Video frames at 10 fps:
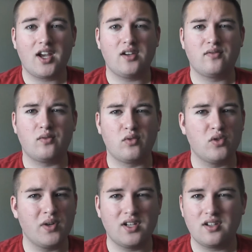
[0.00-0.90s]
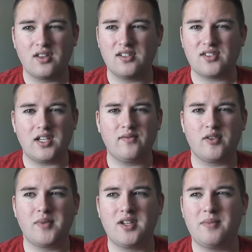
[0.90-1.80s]
kind of ruined the scene
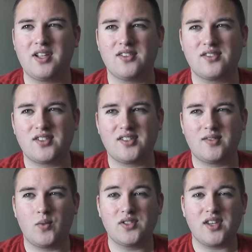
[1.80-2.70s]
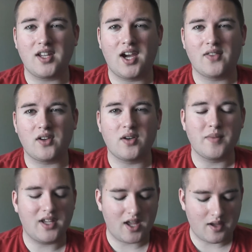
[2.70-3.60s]
for me because once they got there,
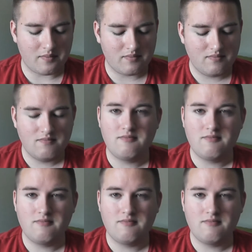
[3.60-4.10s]
it became